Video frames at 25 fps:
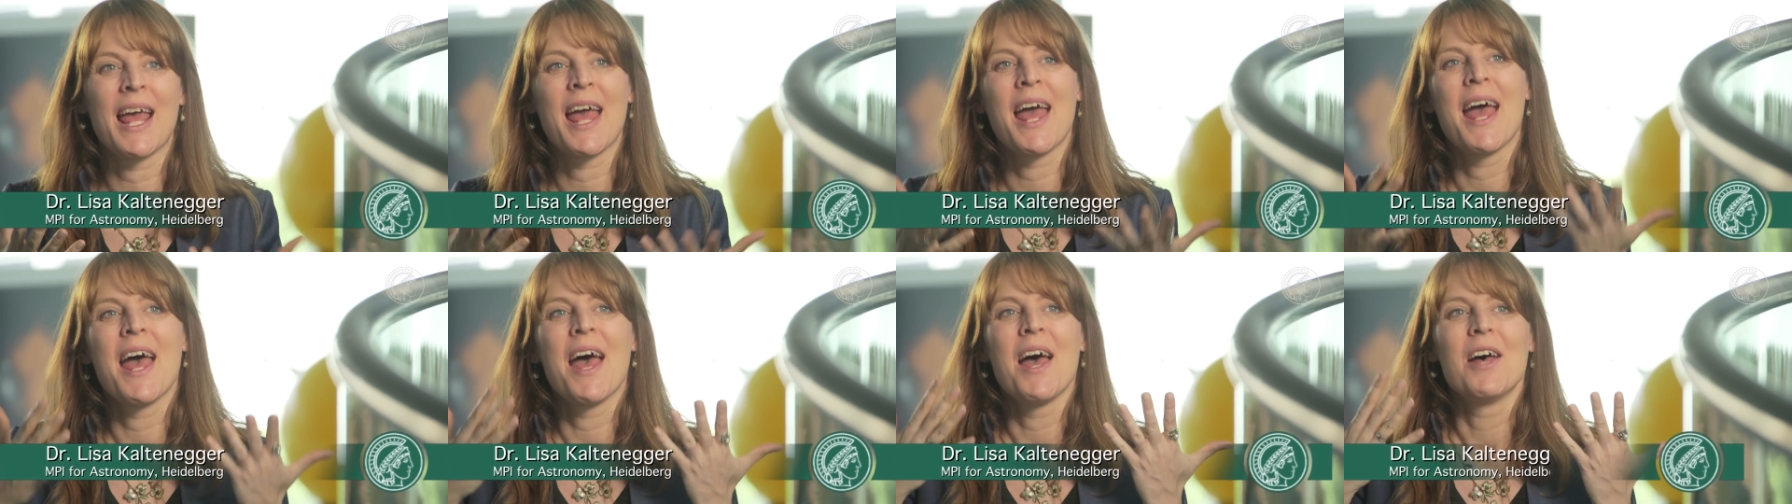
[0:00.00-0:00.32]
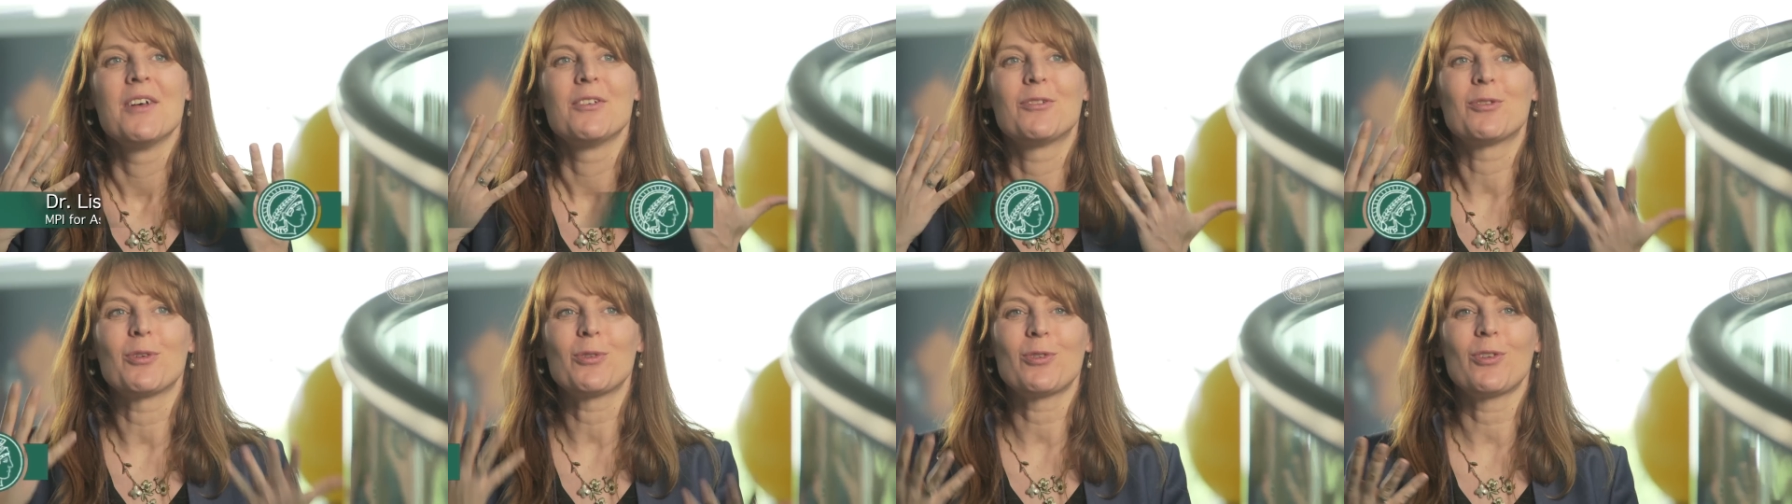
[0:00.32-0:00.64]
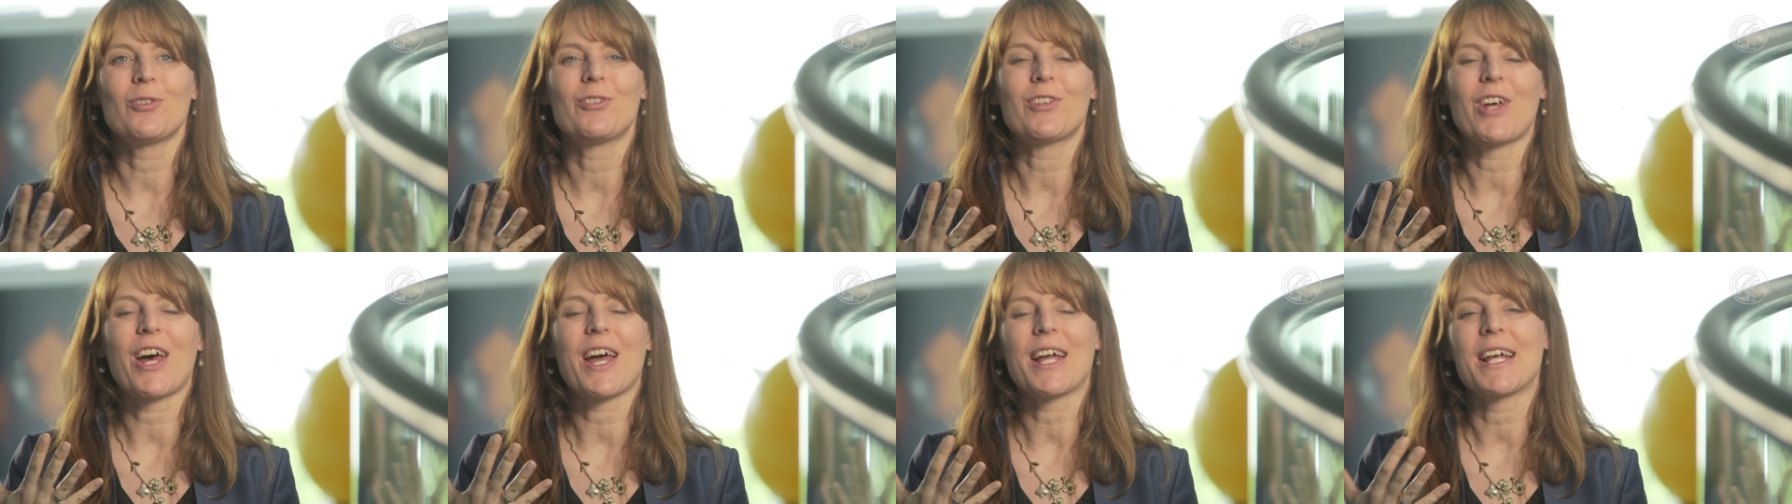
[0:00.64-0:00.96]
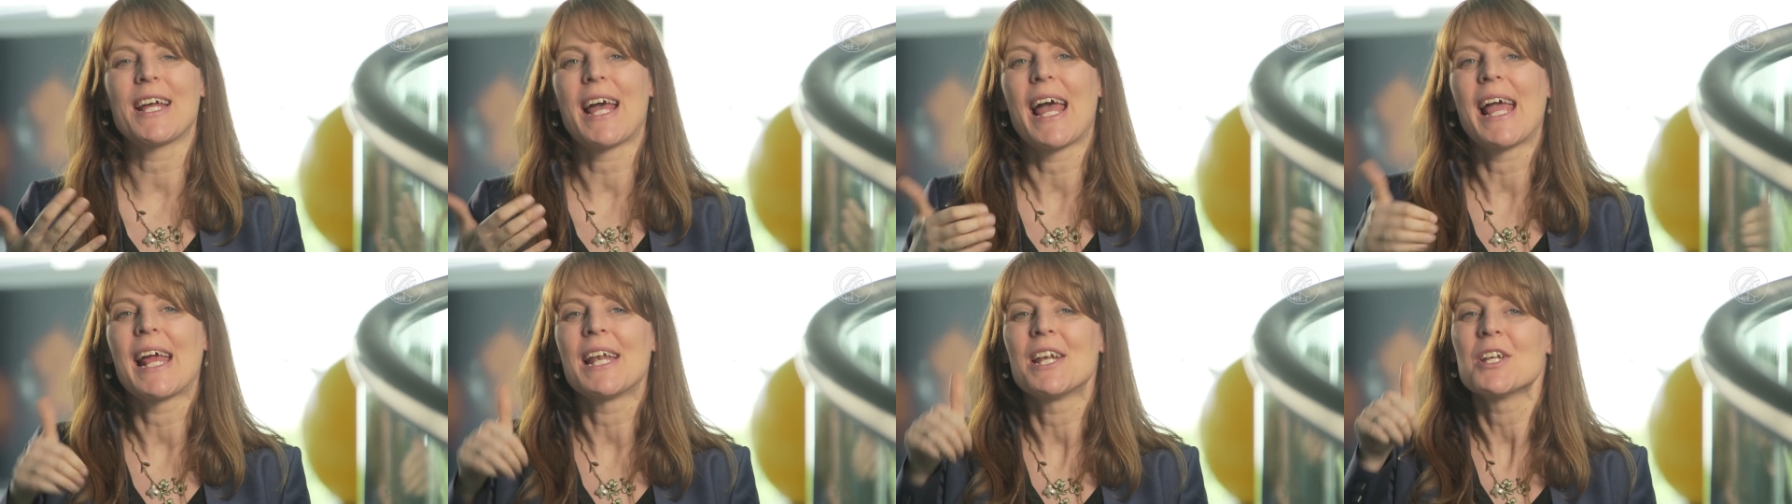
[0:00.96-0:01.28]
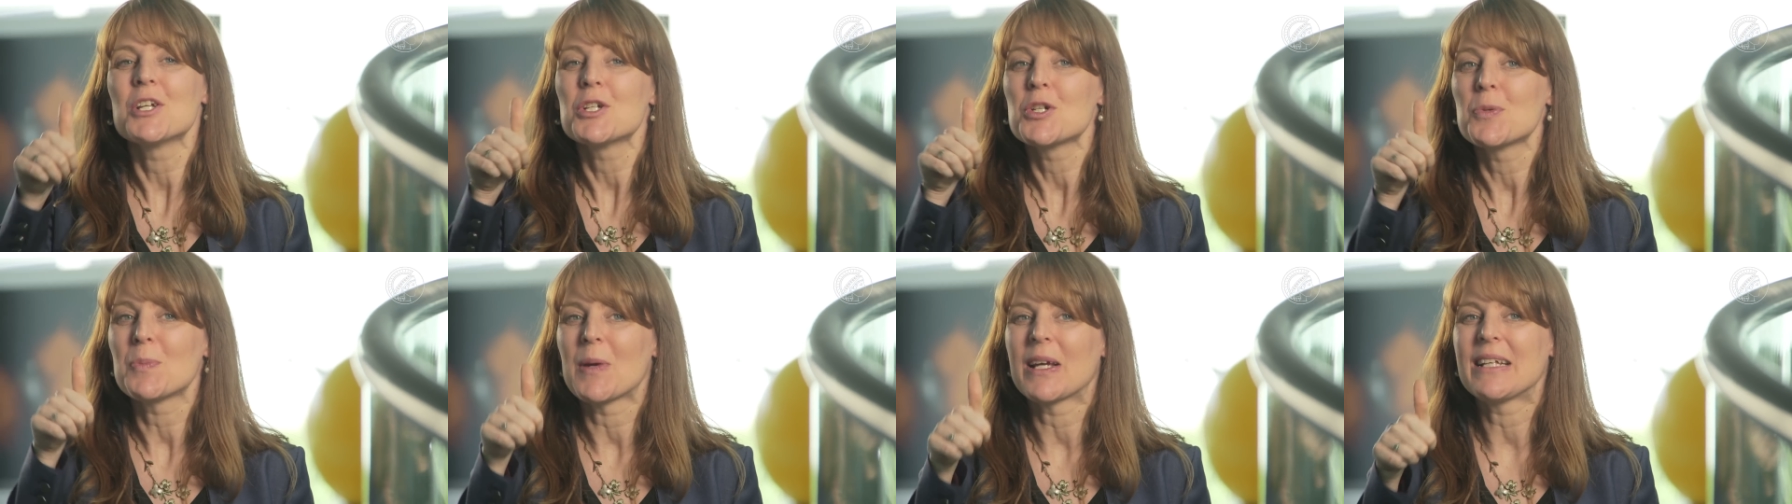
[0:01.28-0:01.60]
a spectral light
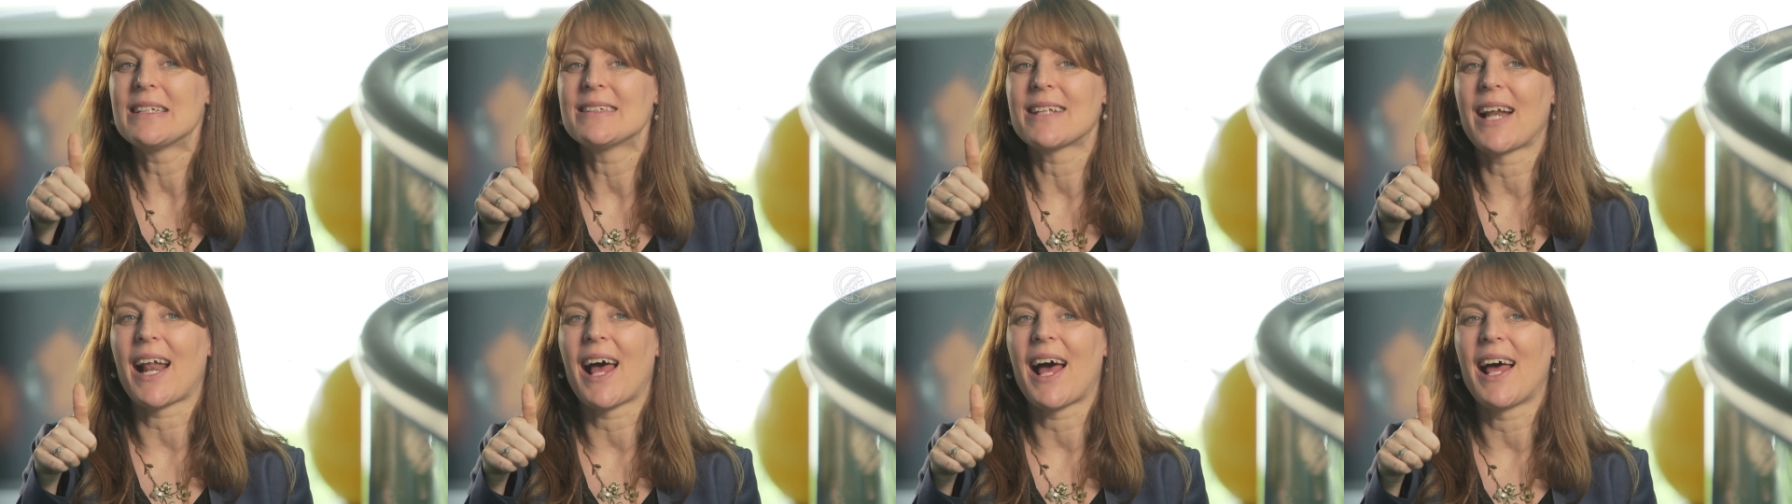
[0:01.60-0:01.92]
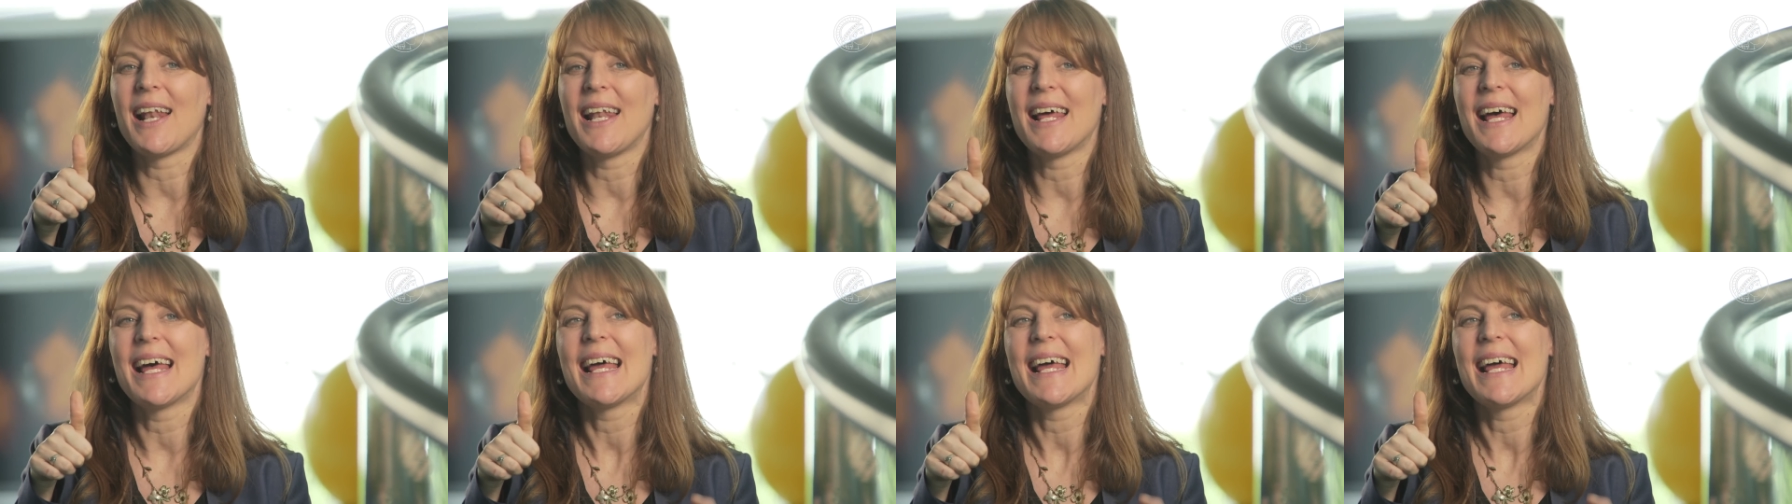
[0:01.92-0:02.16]
fingerprint